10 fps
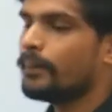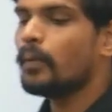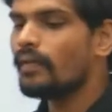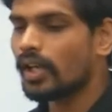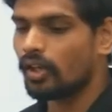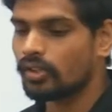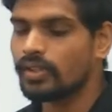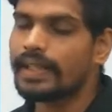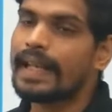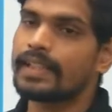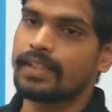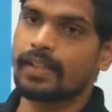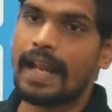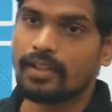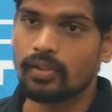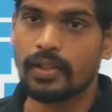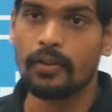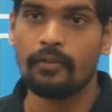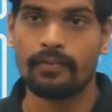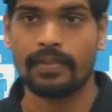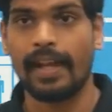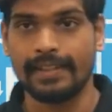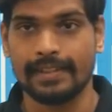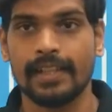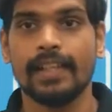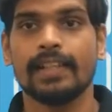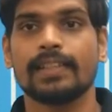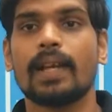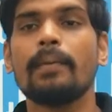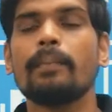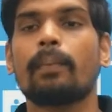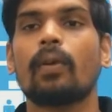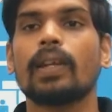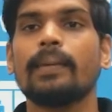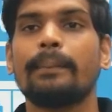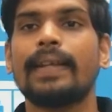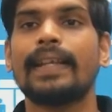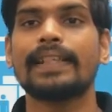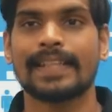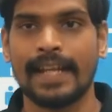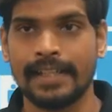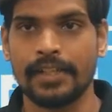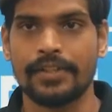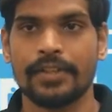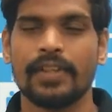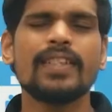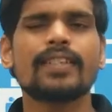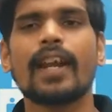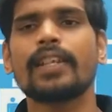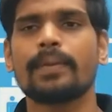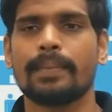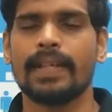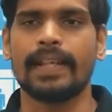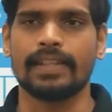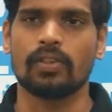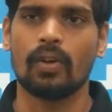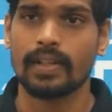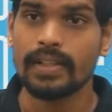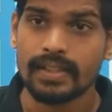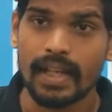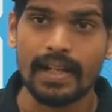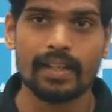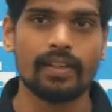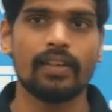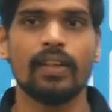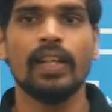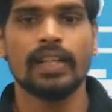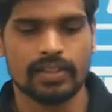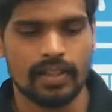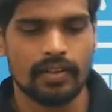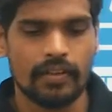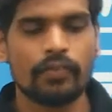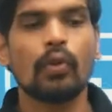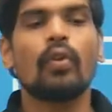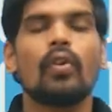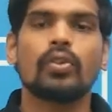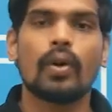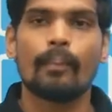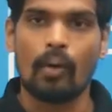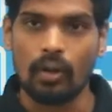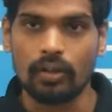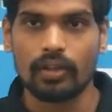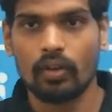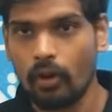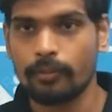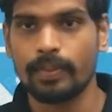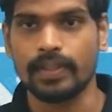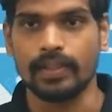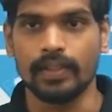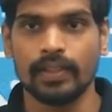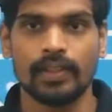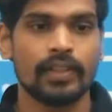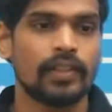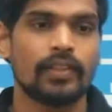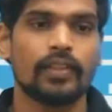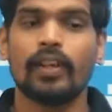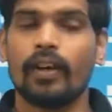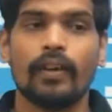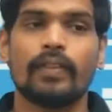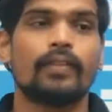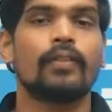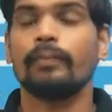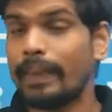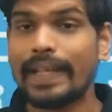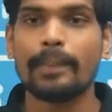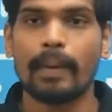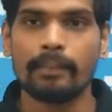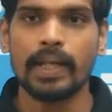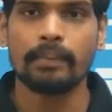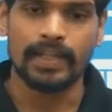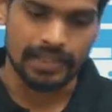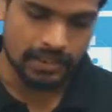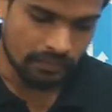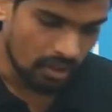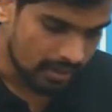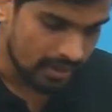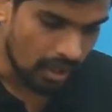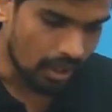Moving on to the next category of science, some important building signage inside the buildings, or inside if you go to a mall or a hospital, mainly public buildings. If you're in your